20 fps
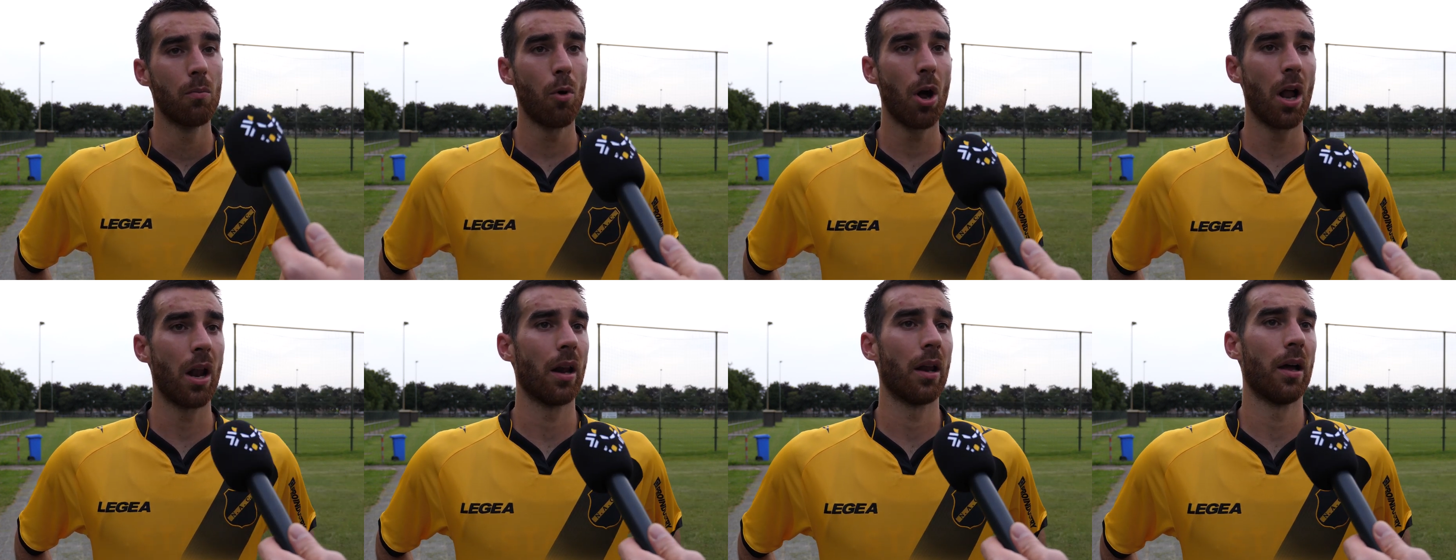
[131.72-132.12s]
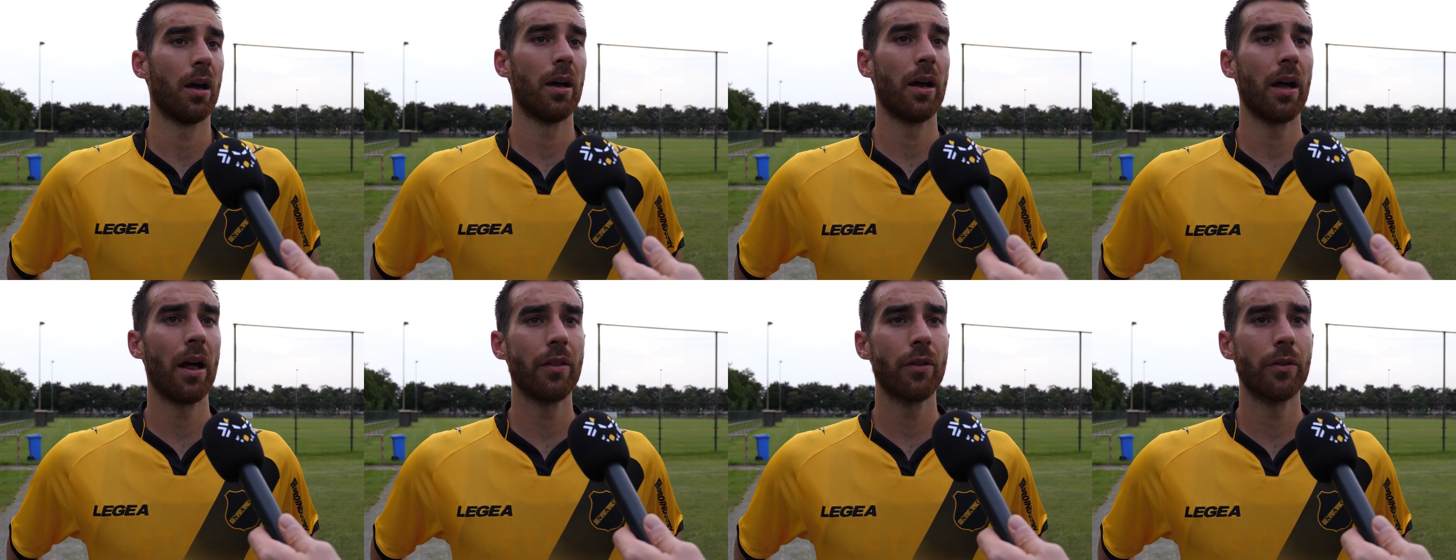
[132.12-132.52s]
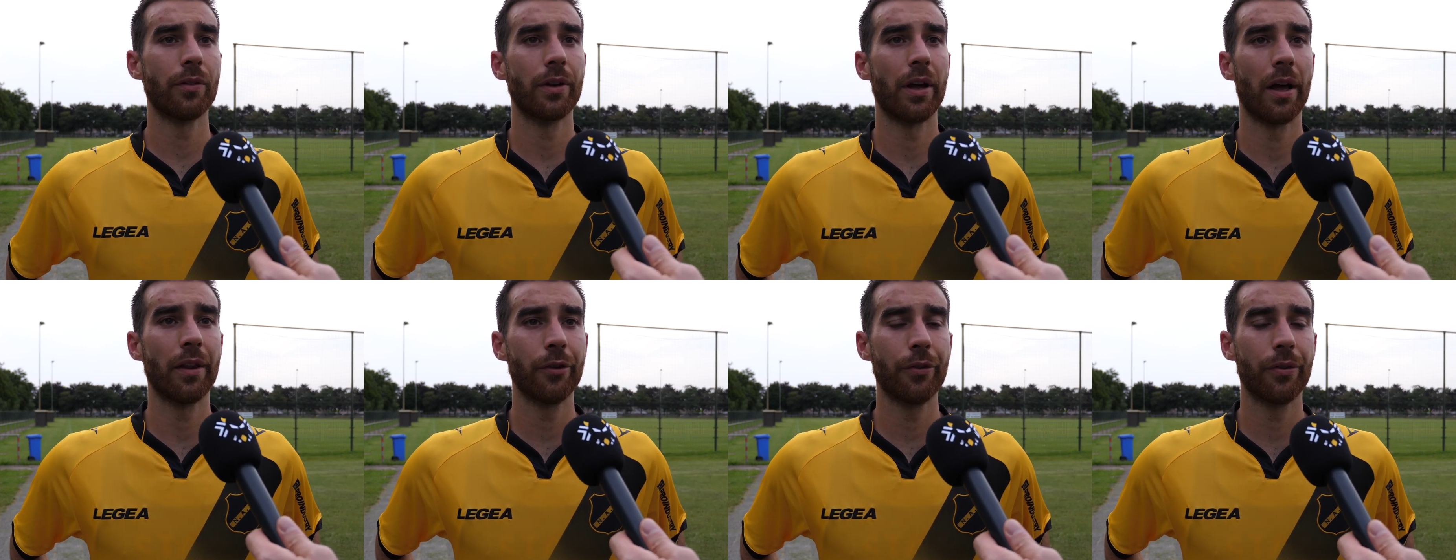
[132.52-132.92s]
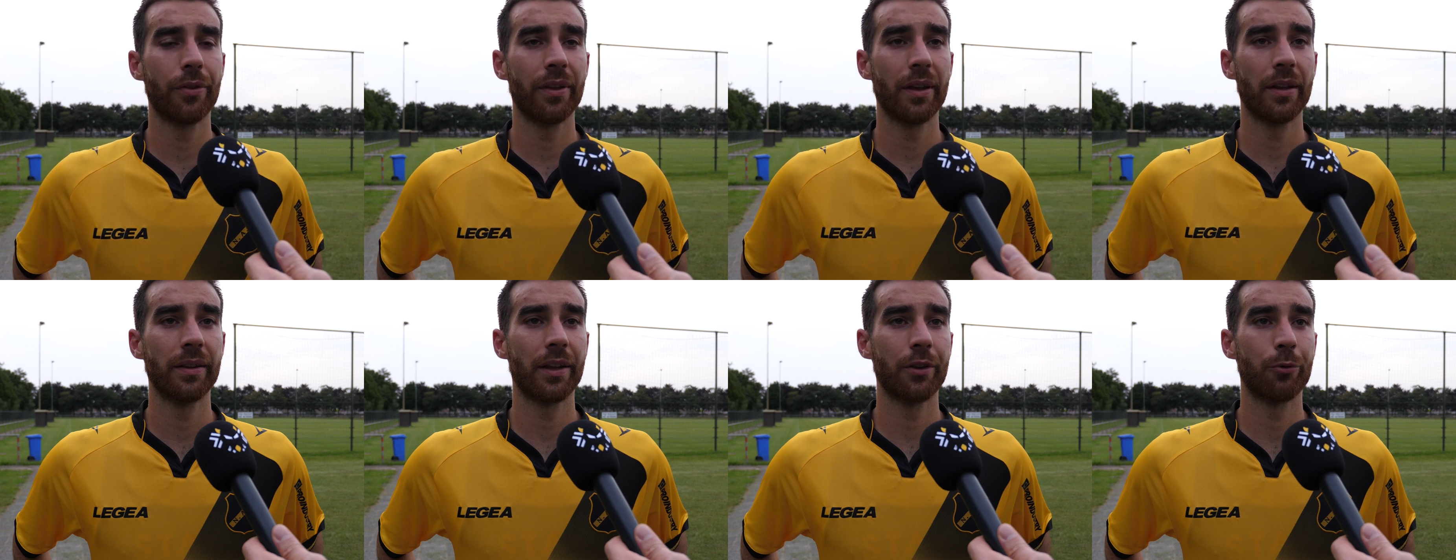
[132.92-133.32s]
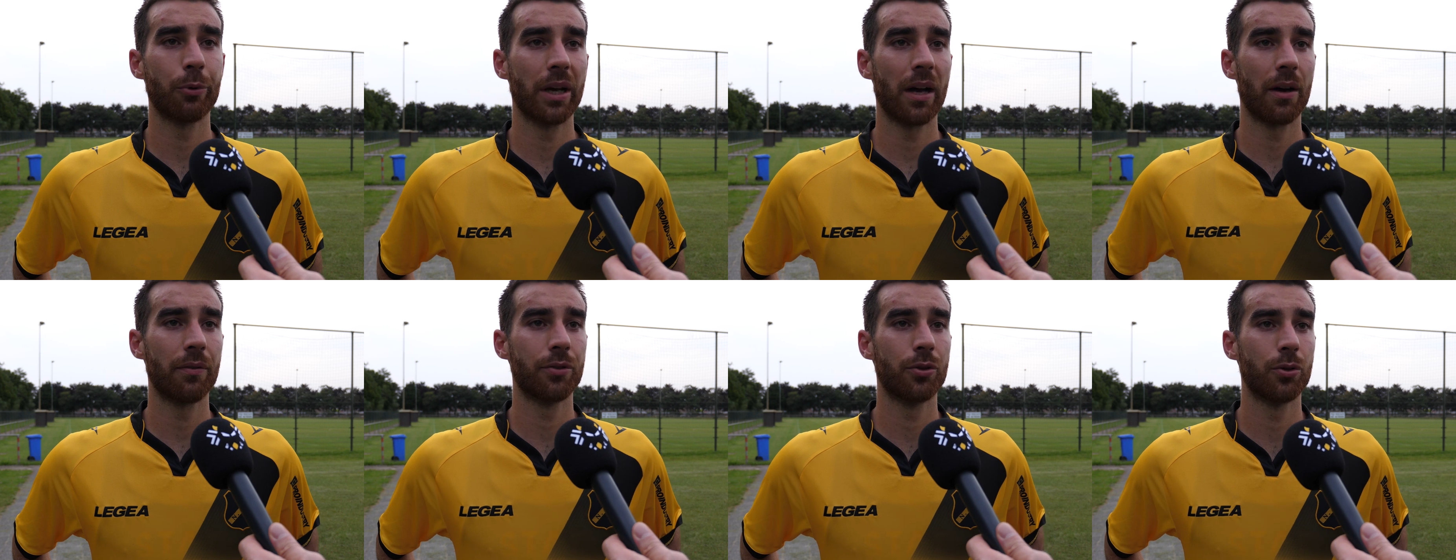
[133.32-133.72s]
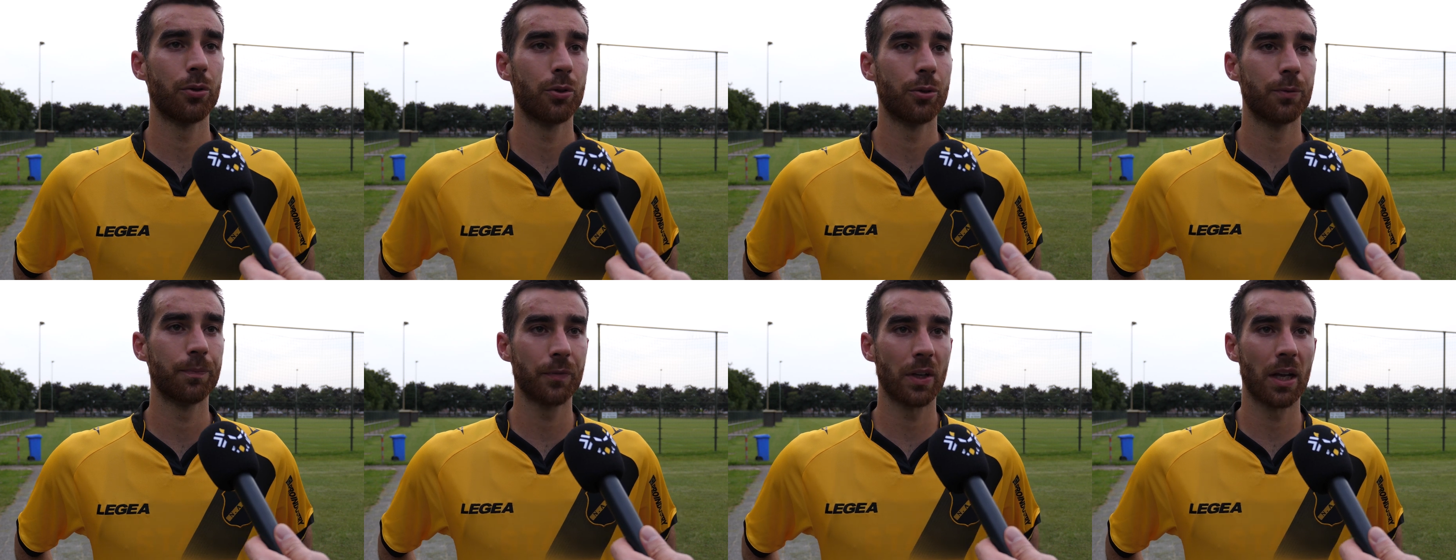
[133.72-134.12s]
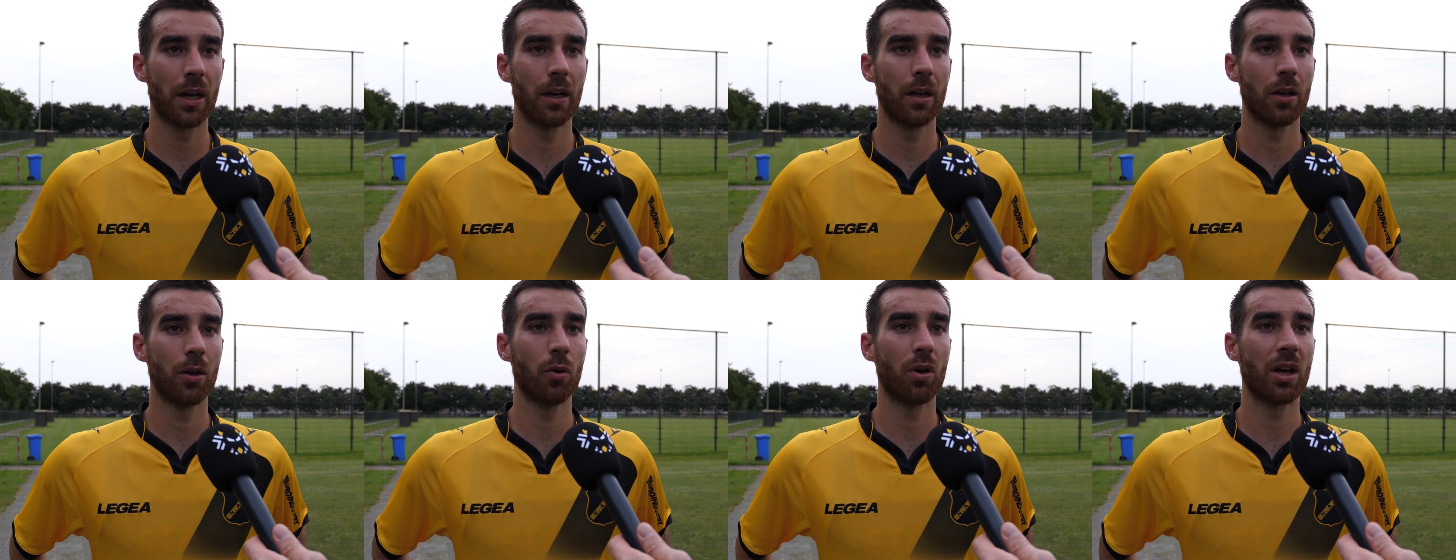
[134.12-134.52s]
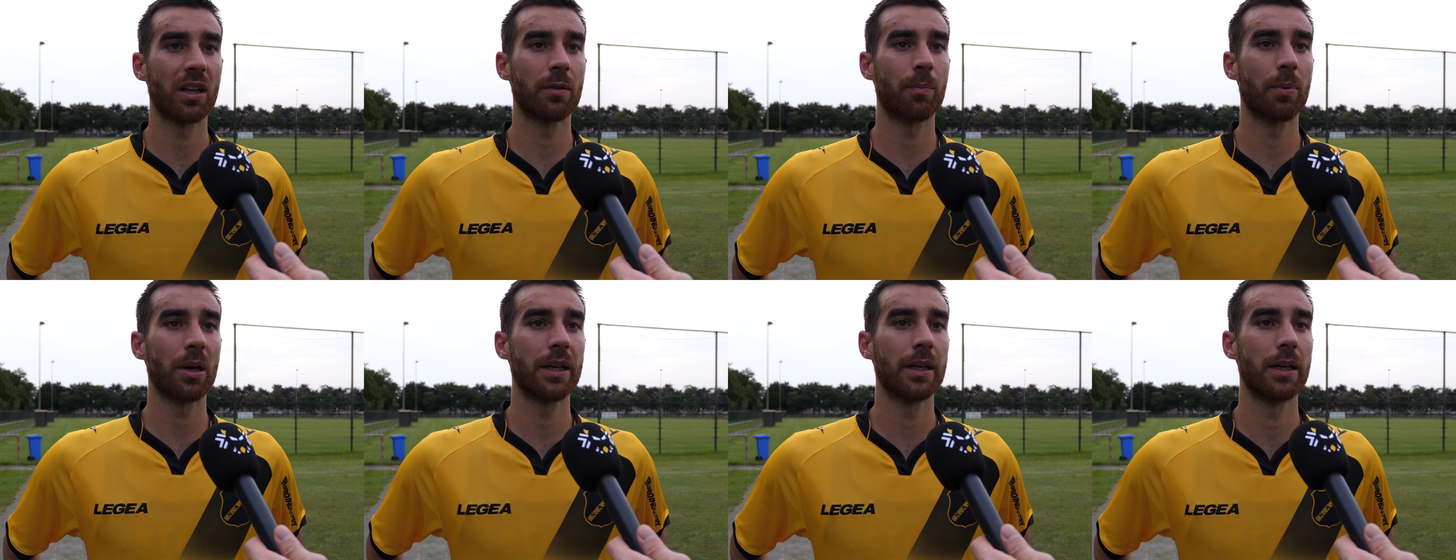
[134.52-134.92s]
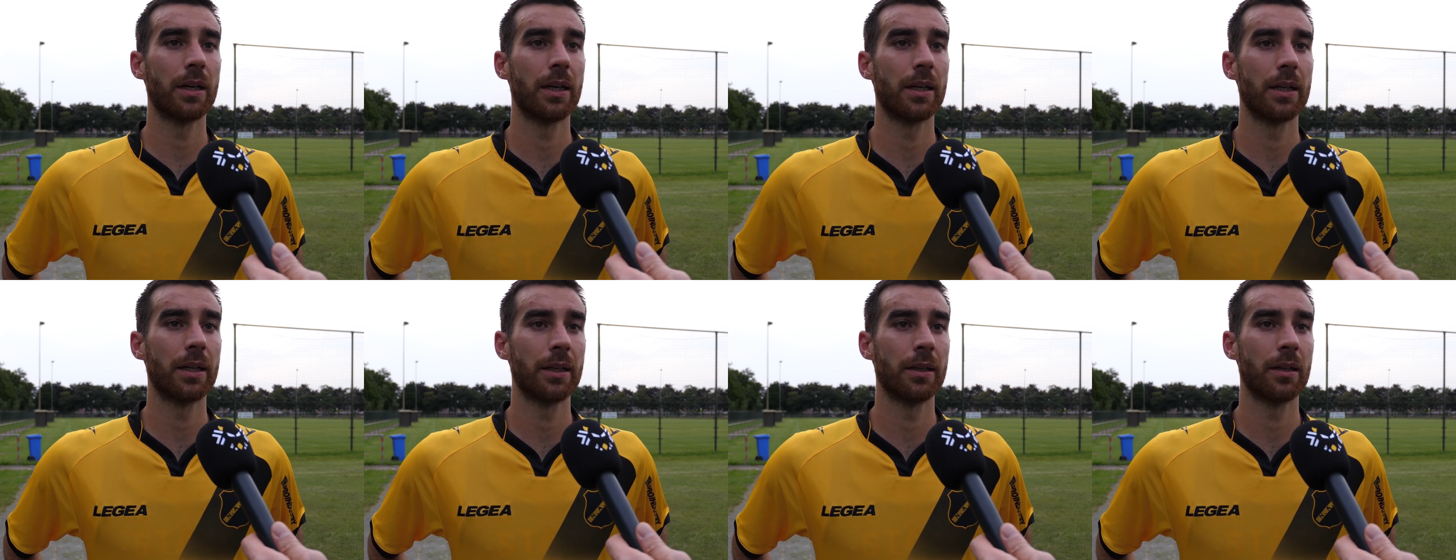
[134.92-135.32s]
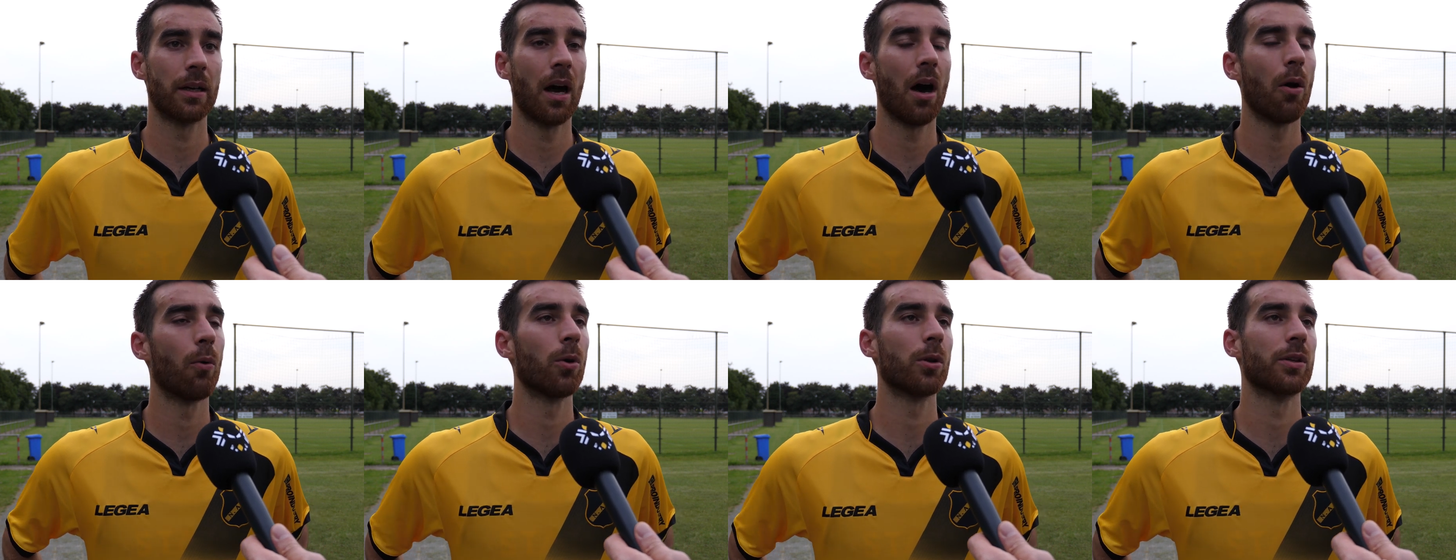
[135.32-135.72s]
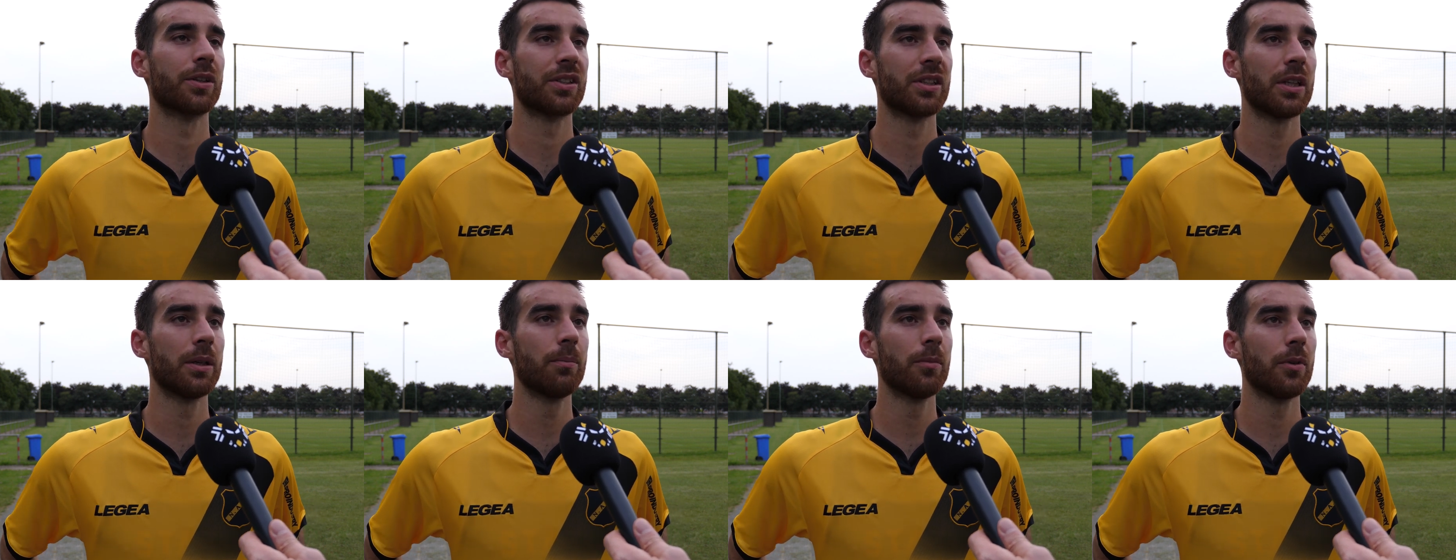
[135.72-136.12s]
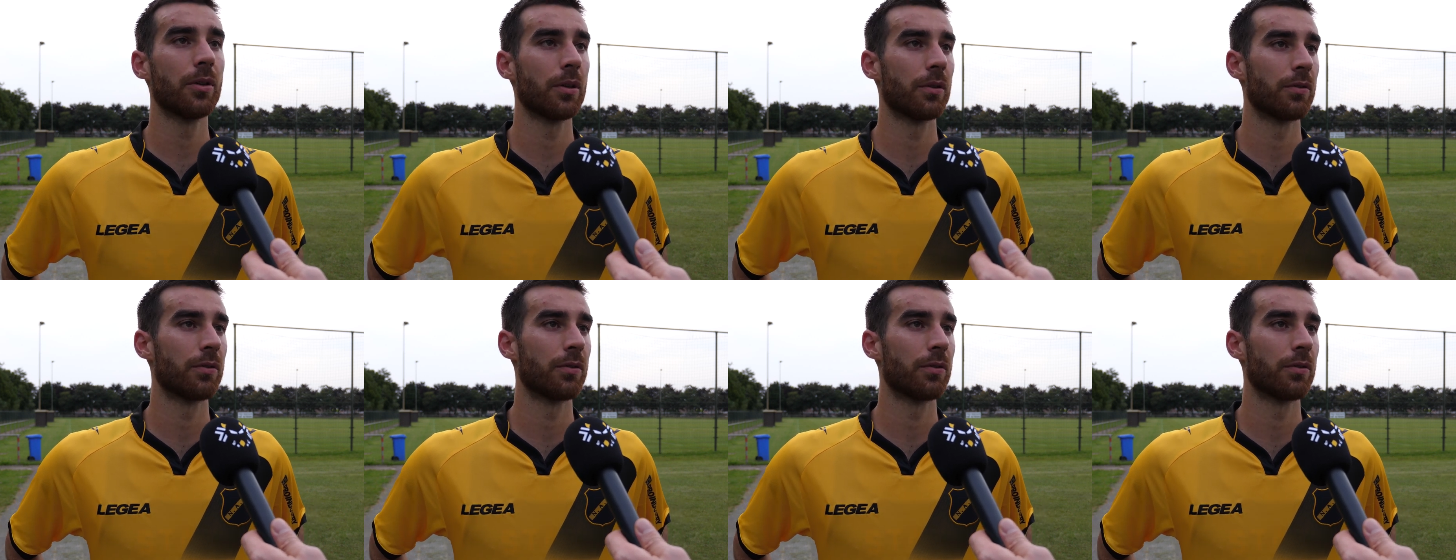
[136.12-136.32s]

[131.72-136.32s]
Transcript: Well, I don't think that we have to look at the player in how old is him.